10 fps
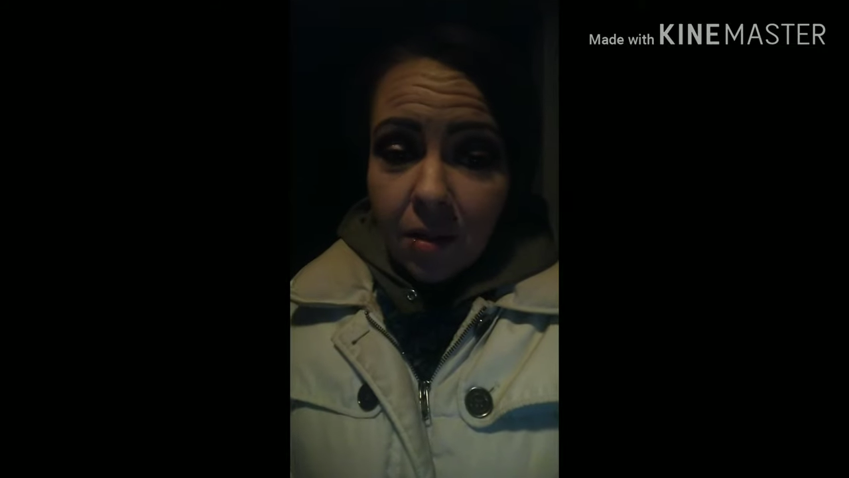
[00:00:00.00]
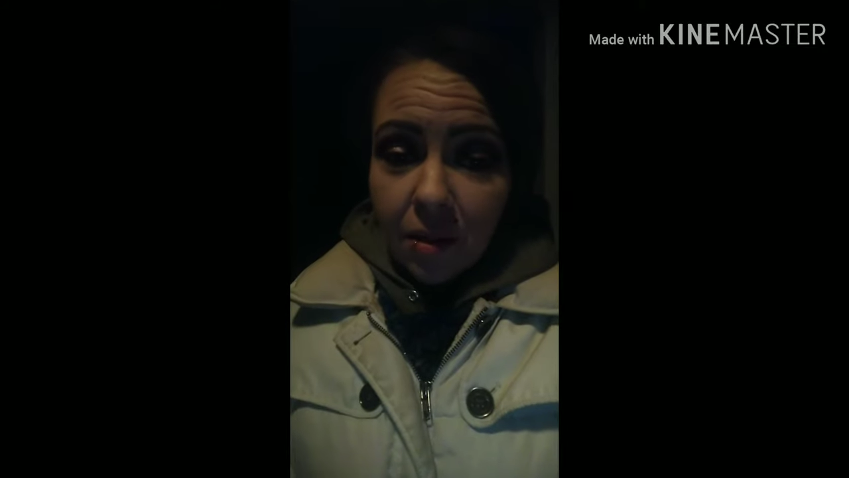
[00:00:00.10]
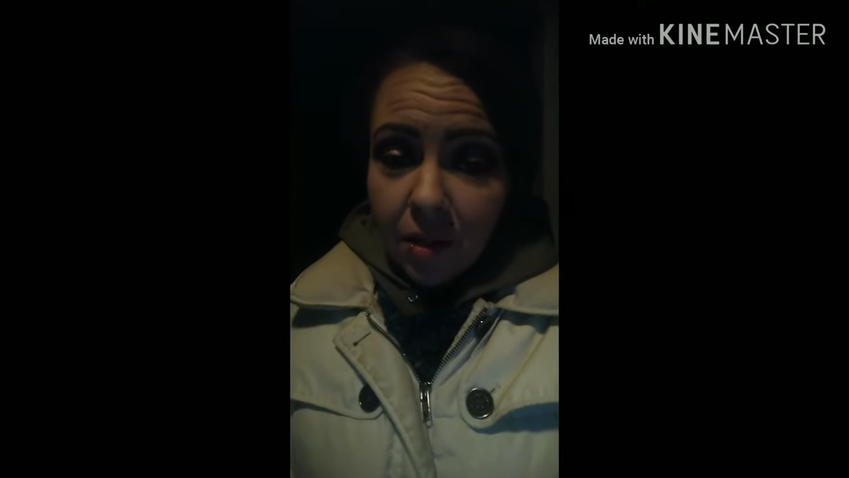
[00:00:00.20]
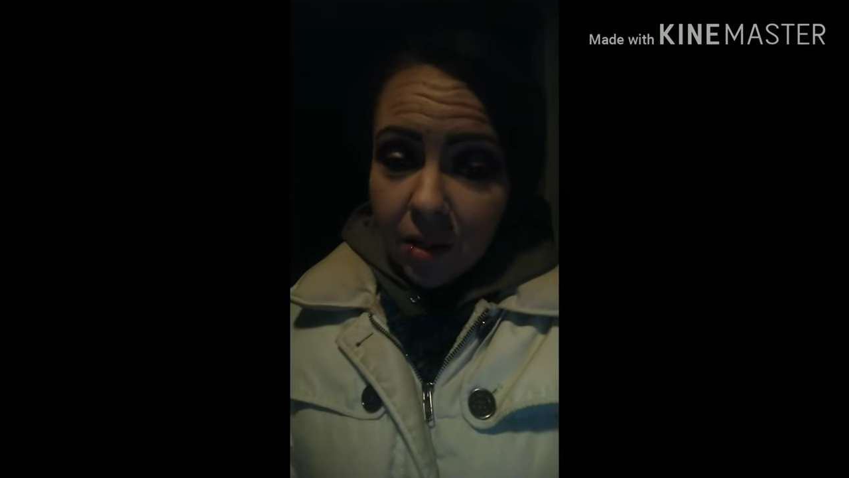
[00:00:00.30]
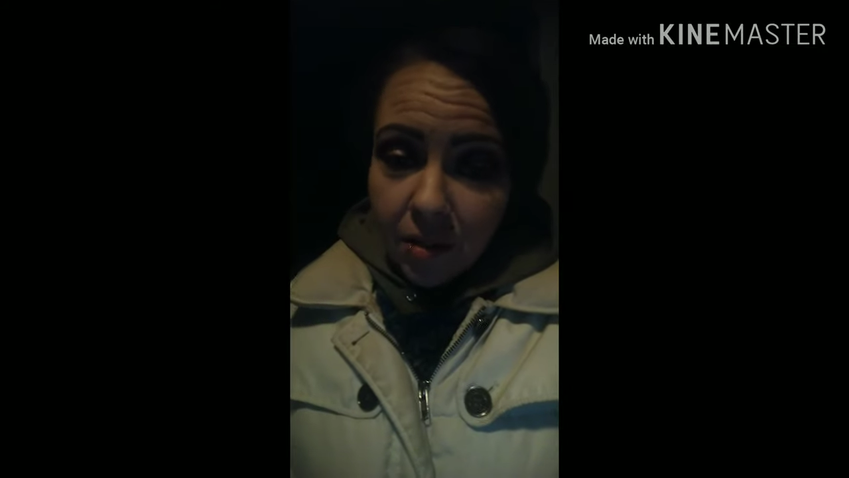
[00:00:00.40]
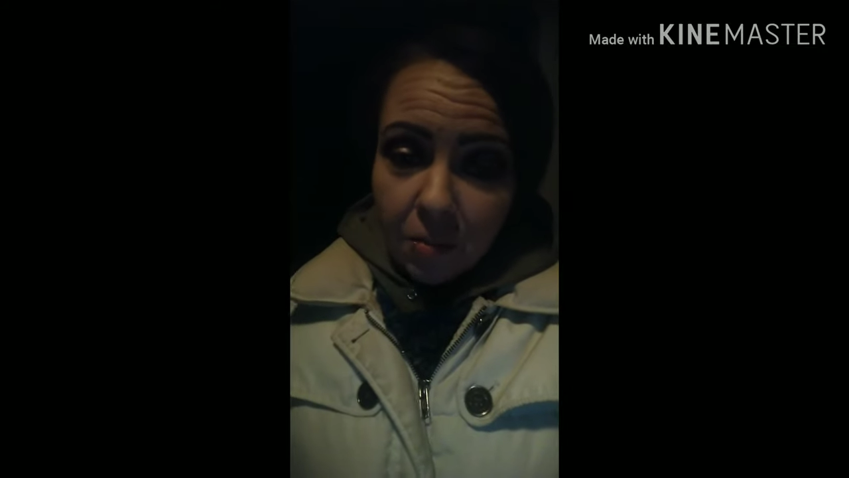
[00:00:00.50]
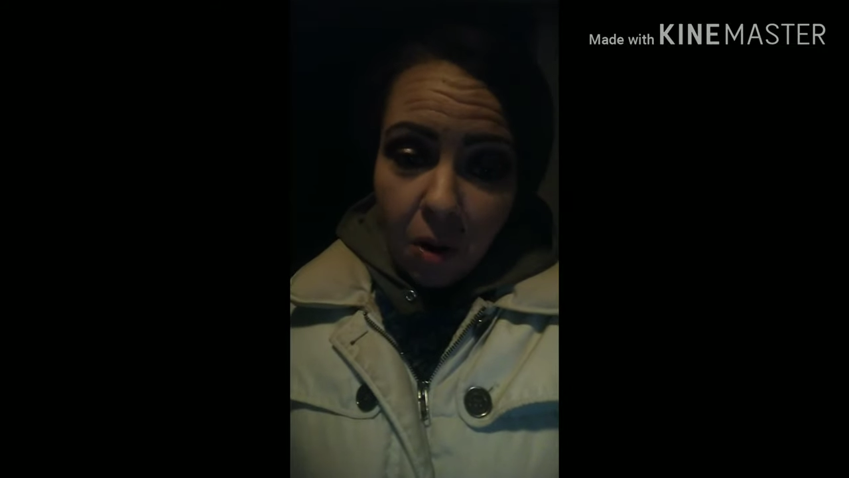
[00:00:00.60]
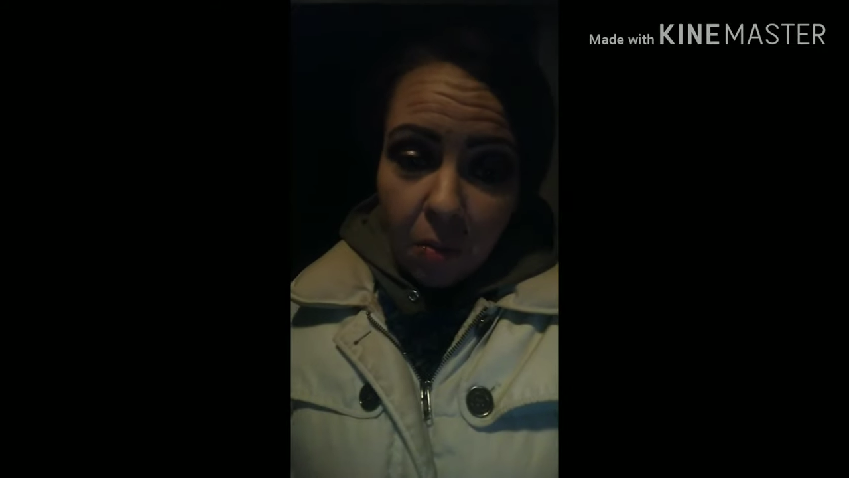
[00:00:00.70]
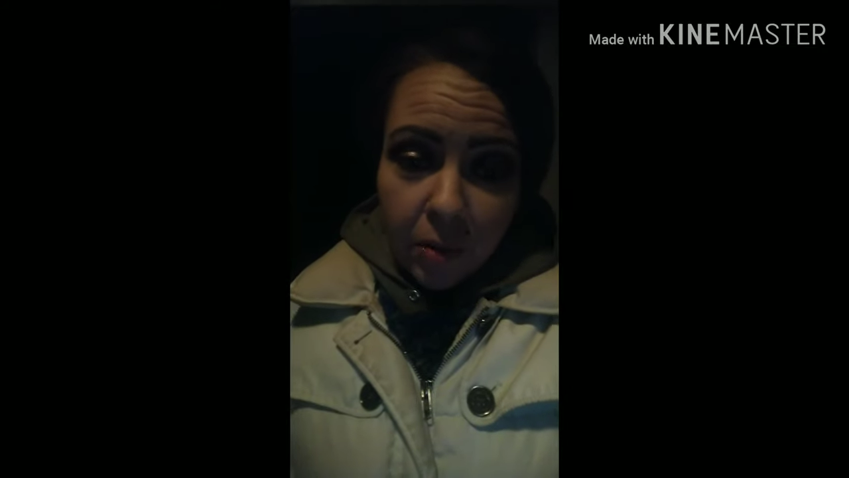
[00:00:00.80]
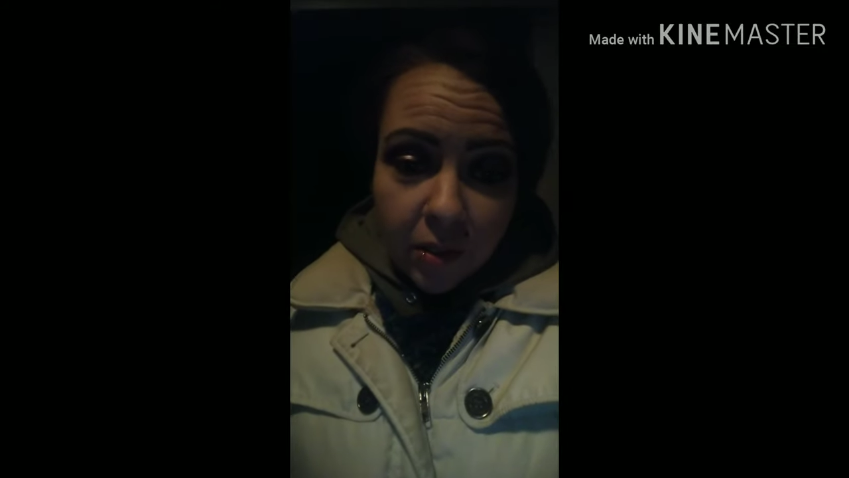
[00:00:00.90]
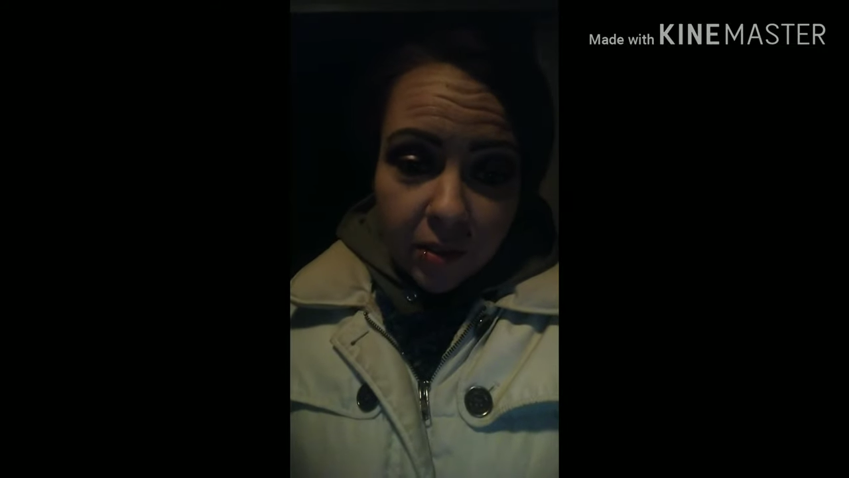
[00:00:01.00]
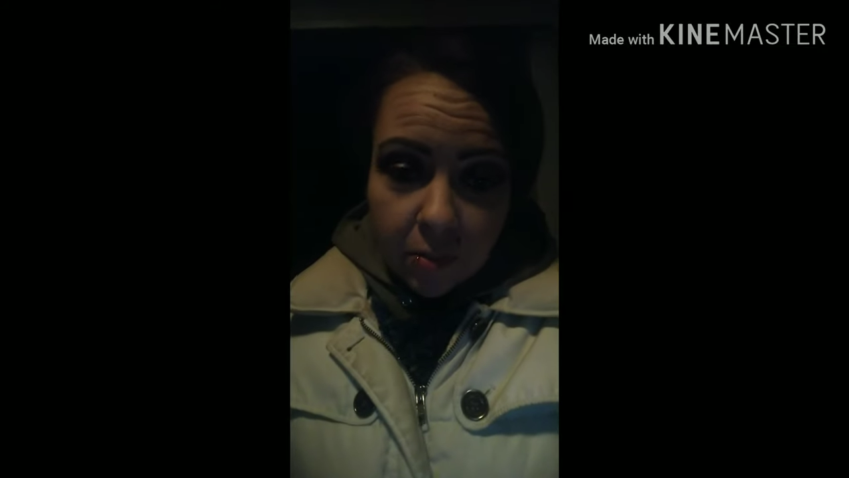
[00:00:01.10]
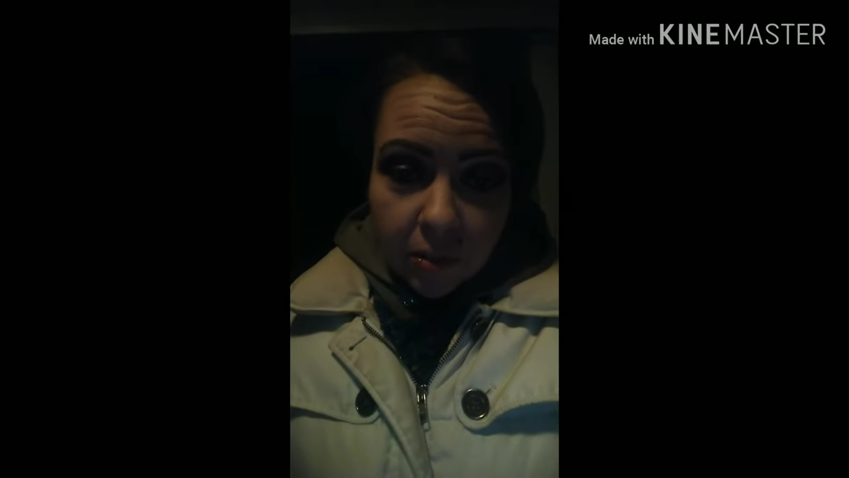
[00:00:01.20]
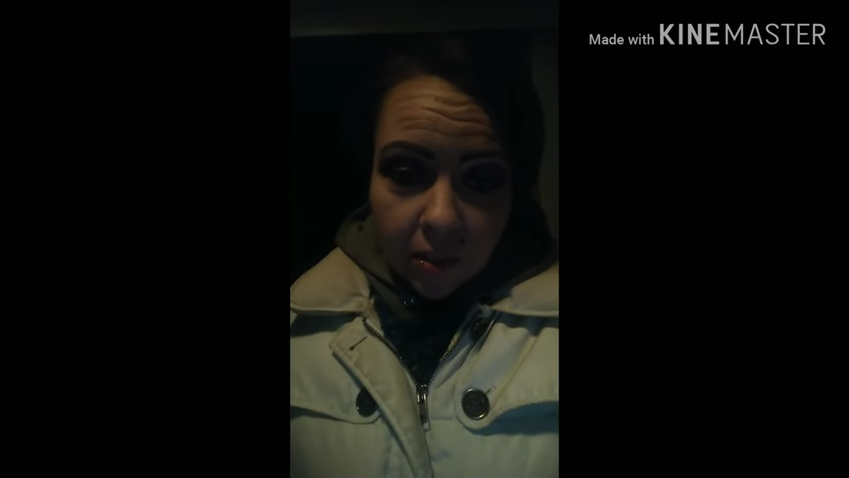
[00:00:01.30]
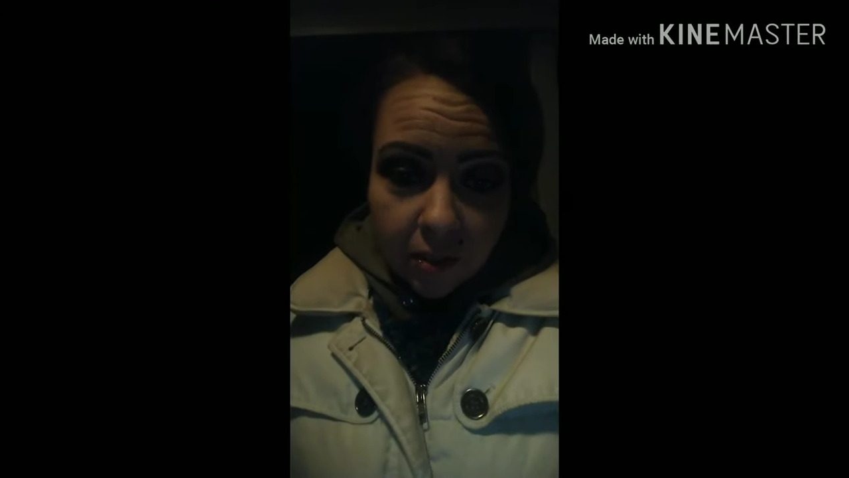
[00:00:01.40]
that I did while my niece
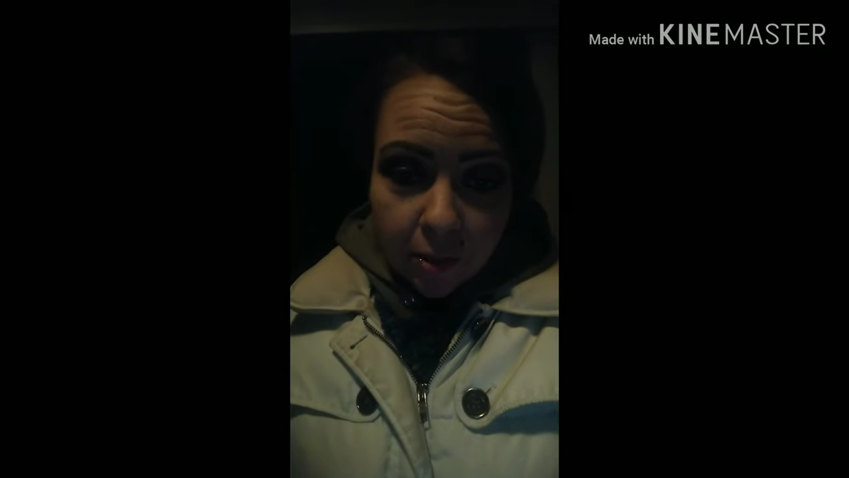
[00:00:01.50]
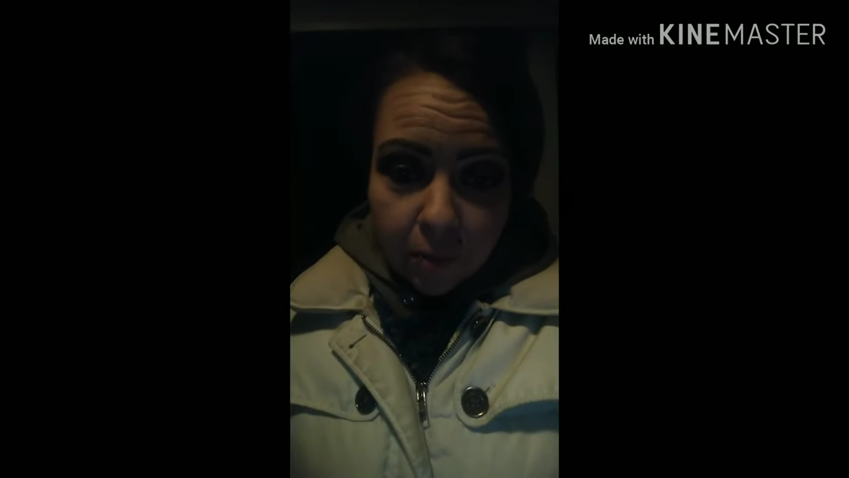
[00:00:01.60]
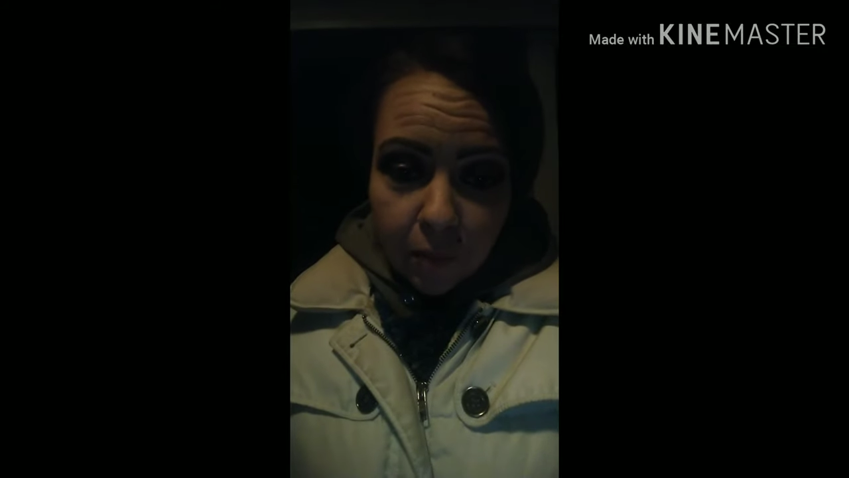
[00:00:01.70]
was here